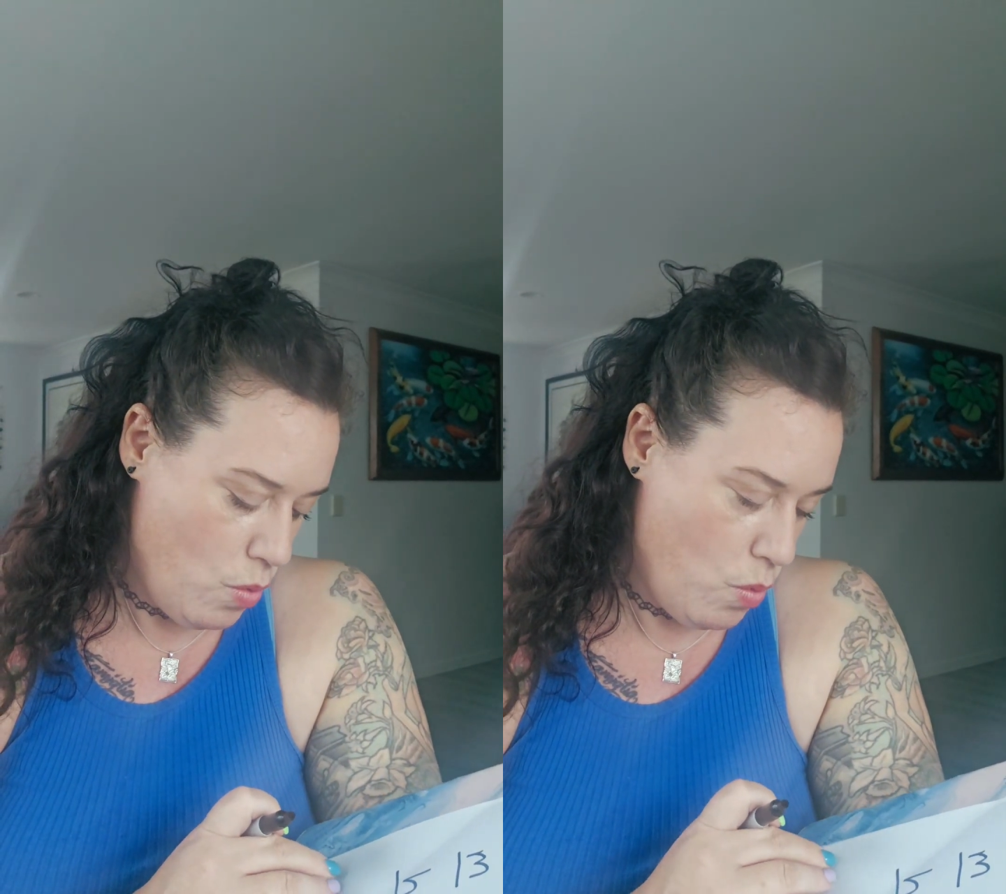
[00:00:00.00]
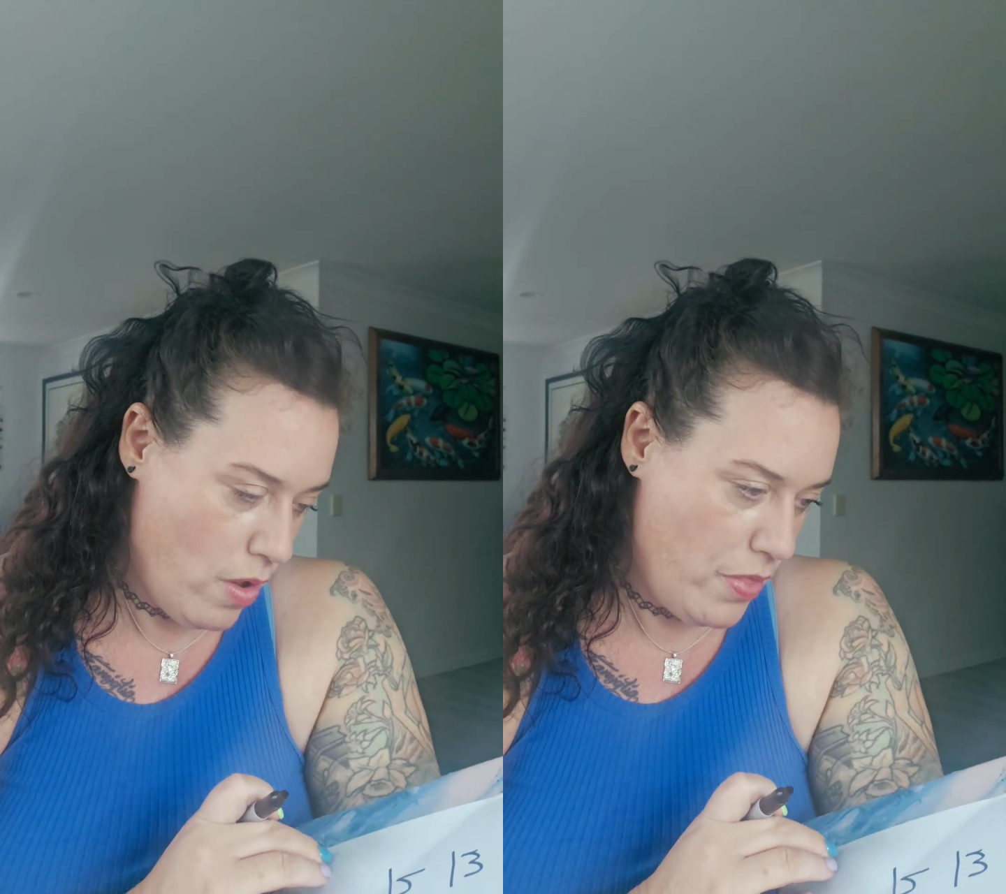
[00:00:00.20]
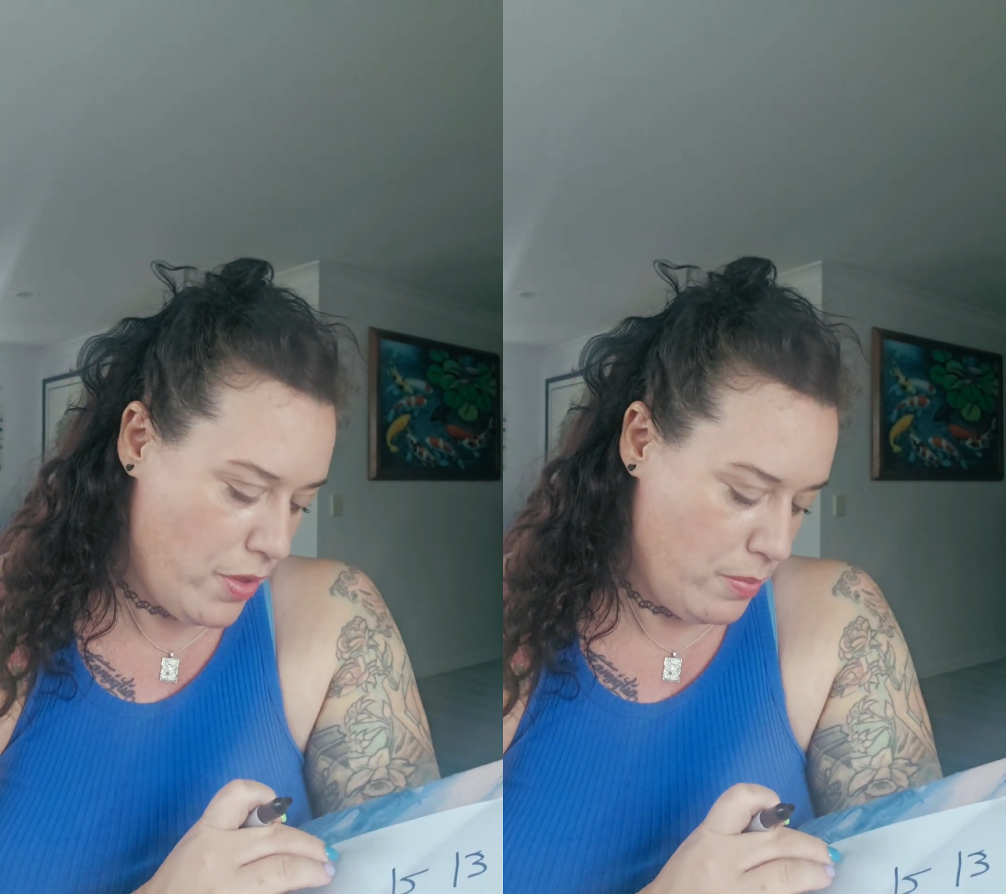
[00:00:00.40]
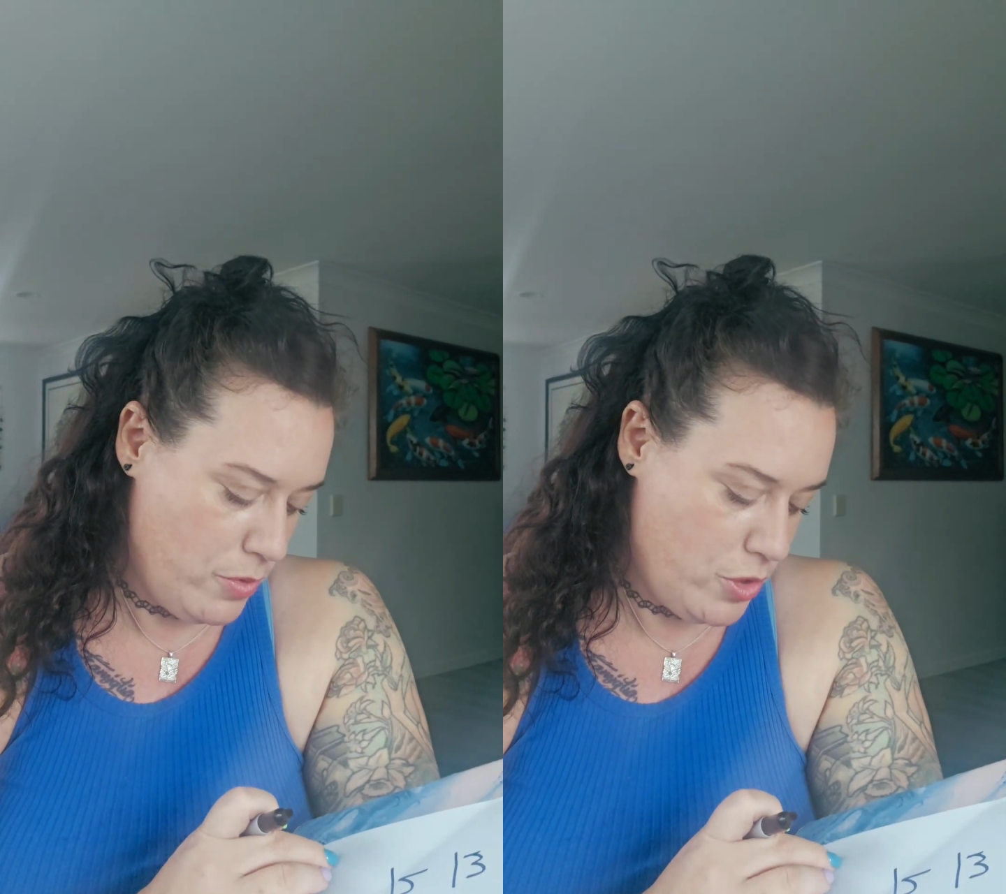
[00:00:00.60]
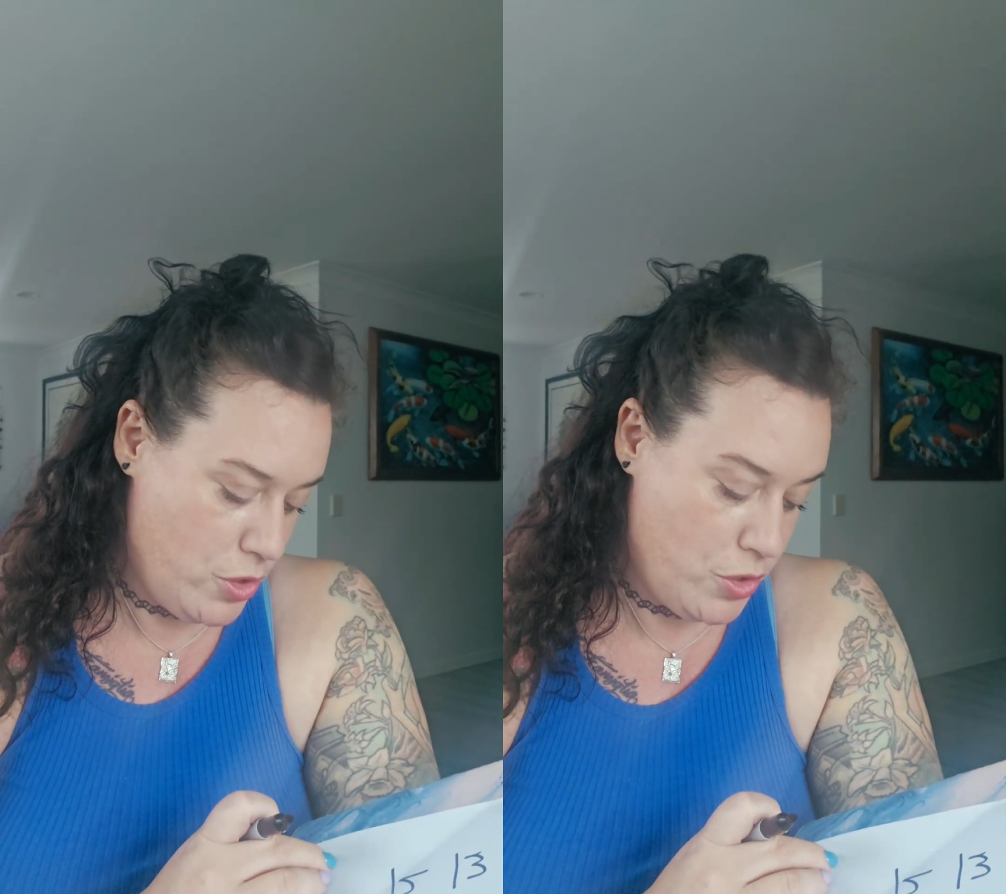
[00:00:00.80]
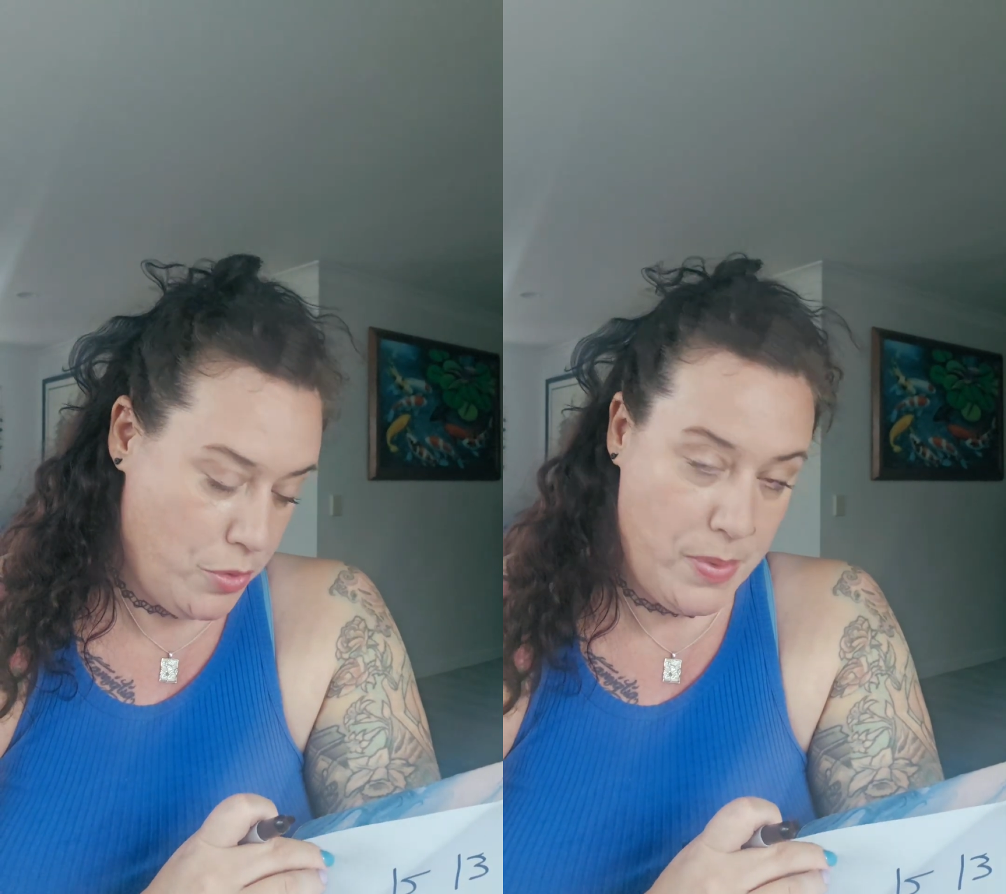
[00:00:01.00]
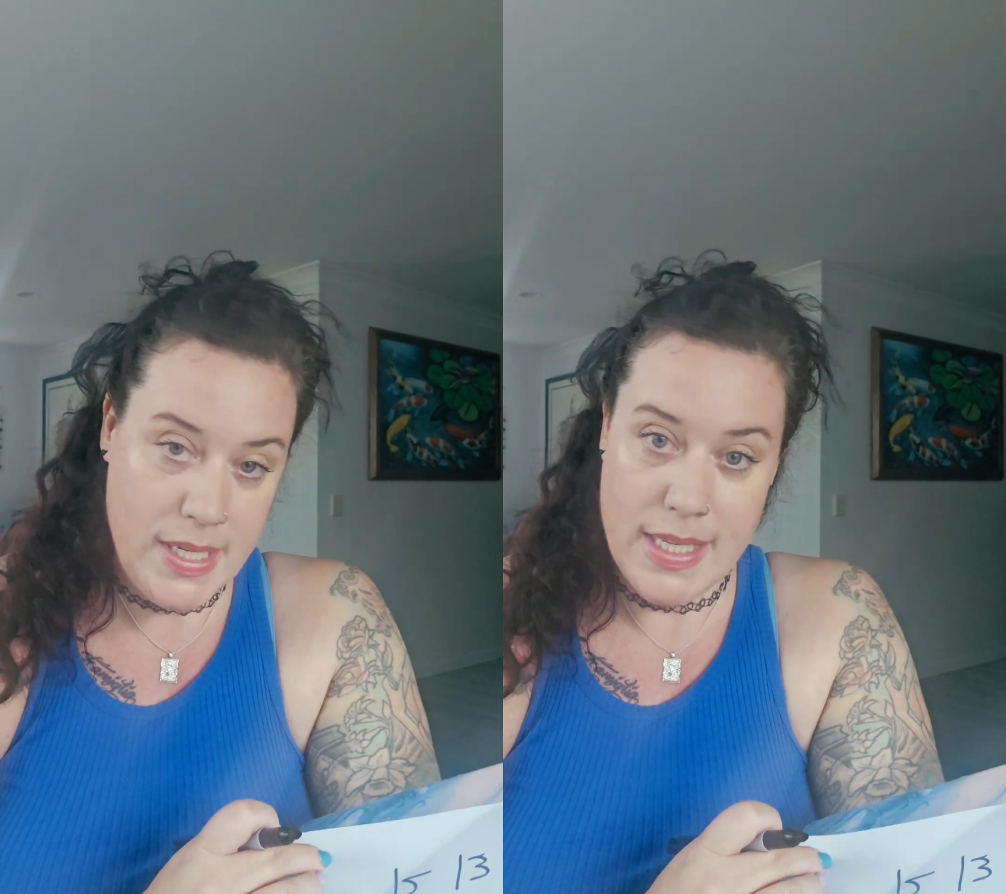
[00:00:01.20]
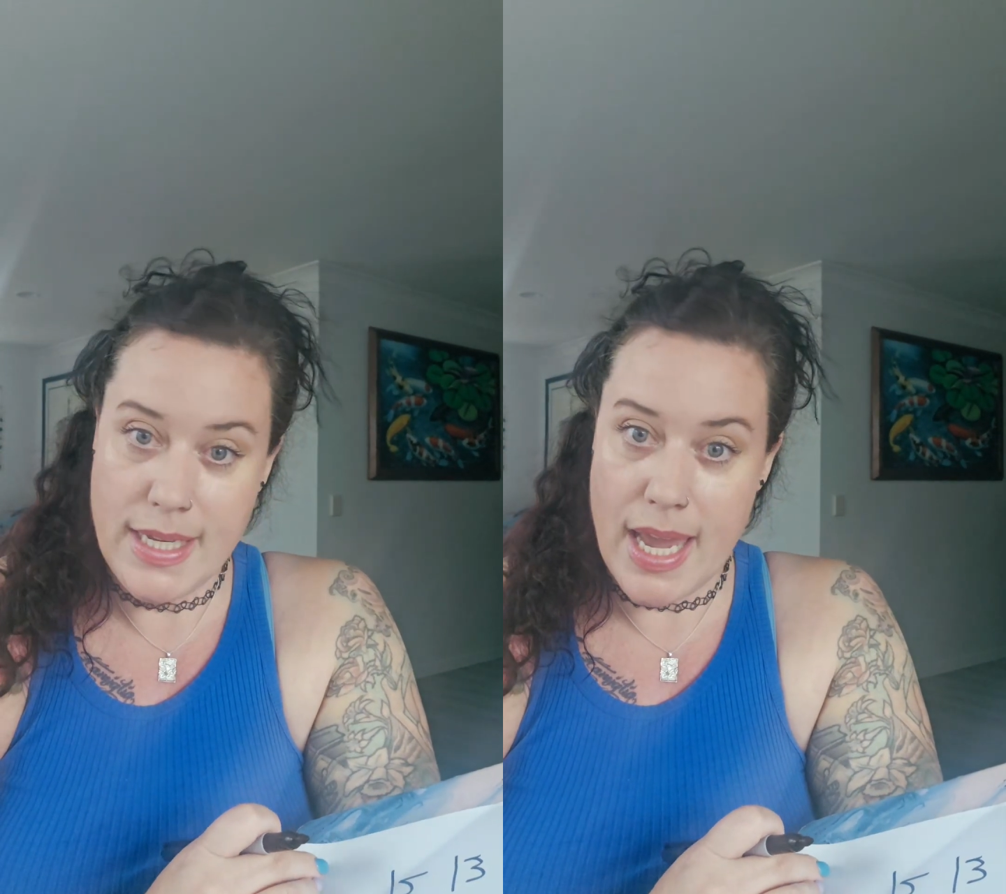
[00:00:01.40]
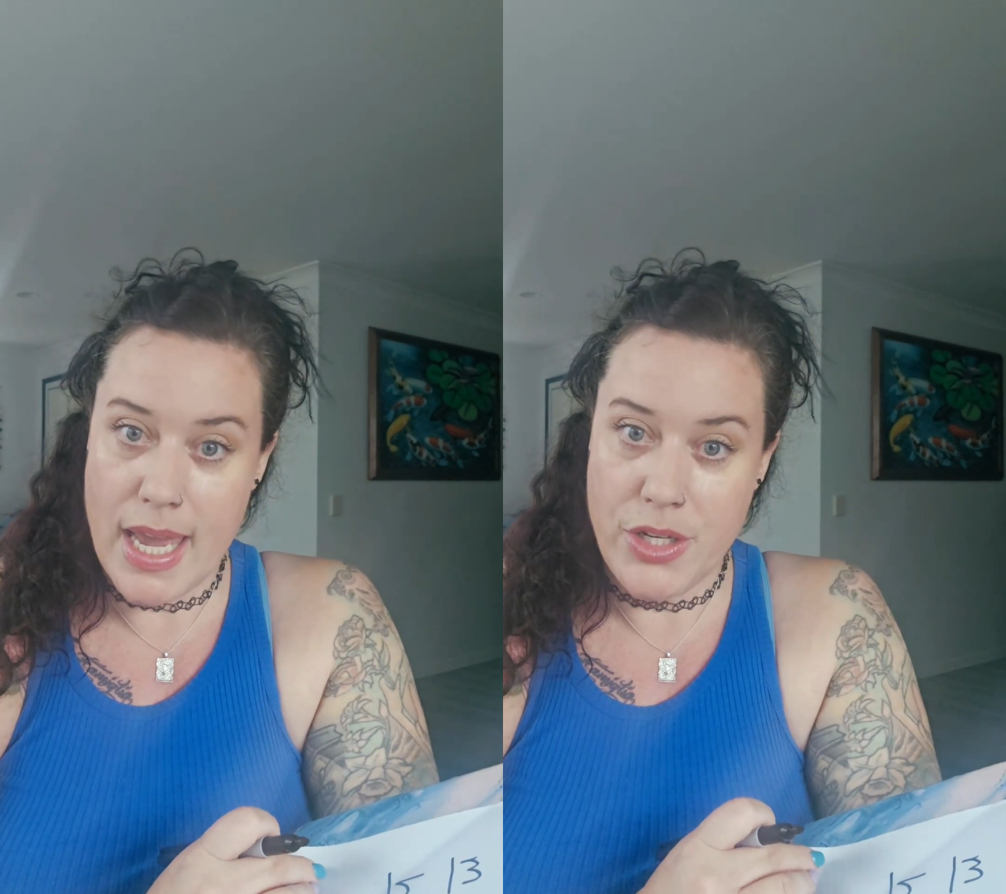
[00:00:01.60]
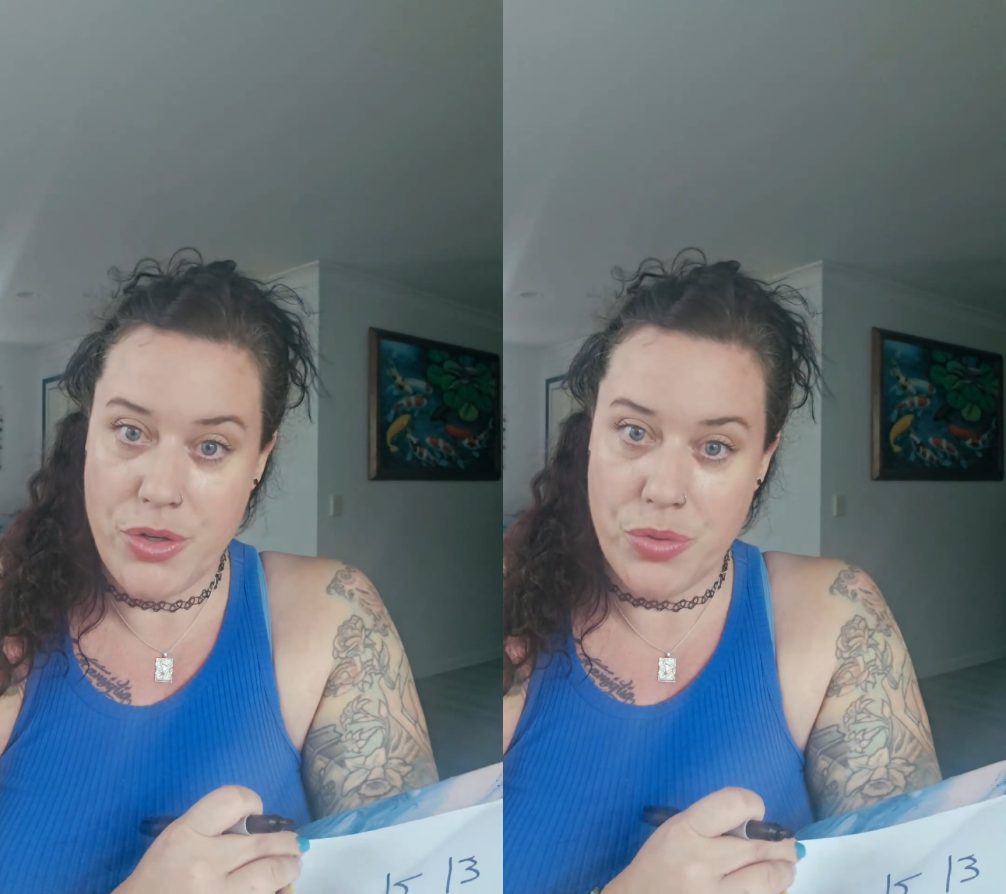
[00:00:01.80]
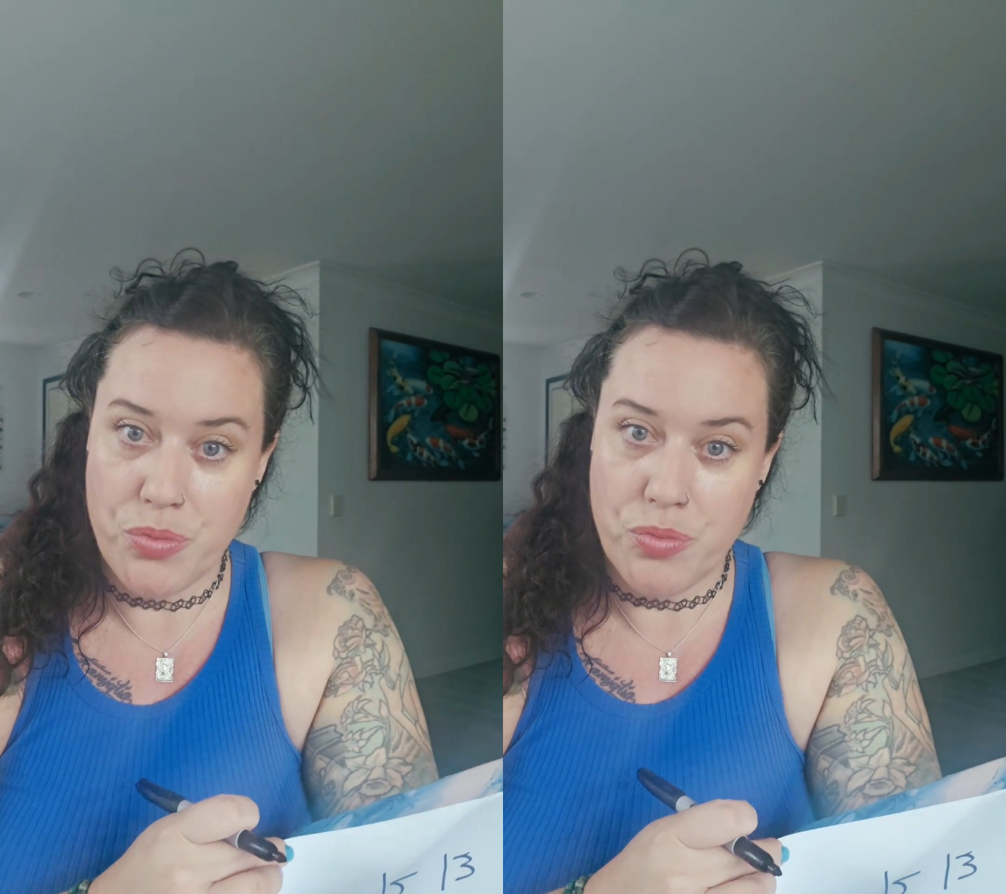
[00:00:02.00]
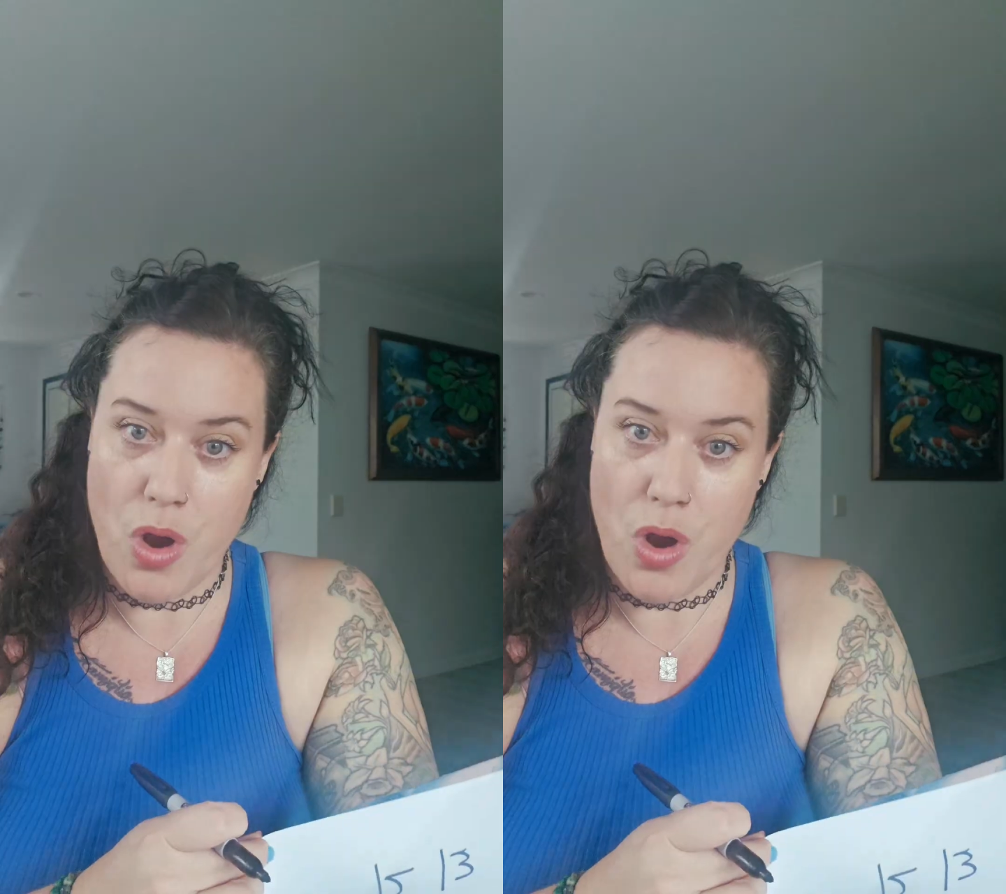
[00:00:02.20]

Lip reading: want them to be scared to